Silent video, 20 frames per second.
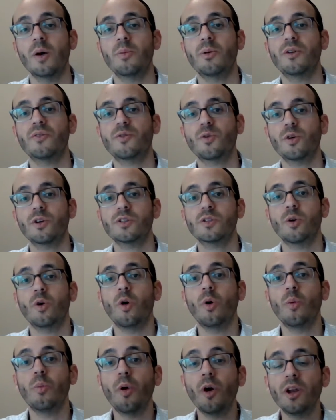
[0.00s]
but of course the
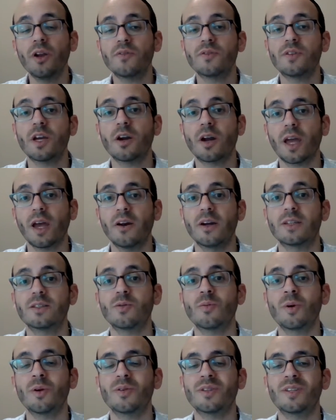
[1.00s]
whole point of Derech Eretz,
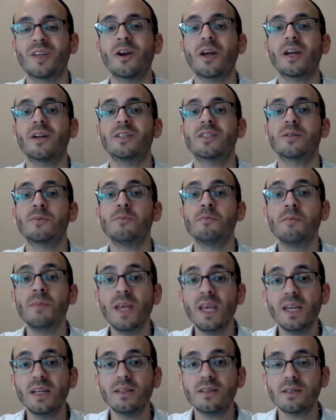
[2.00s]
what Derech Eretz
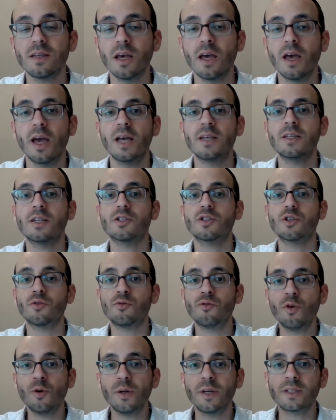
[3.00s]
means is it's a
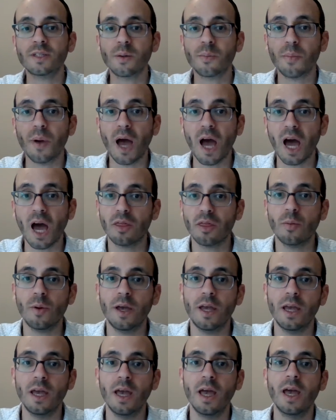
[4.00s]
route, it's a
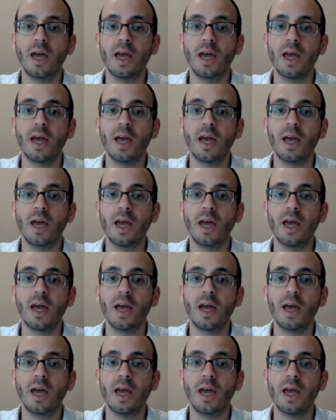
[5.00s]
pathway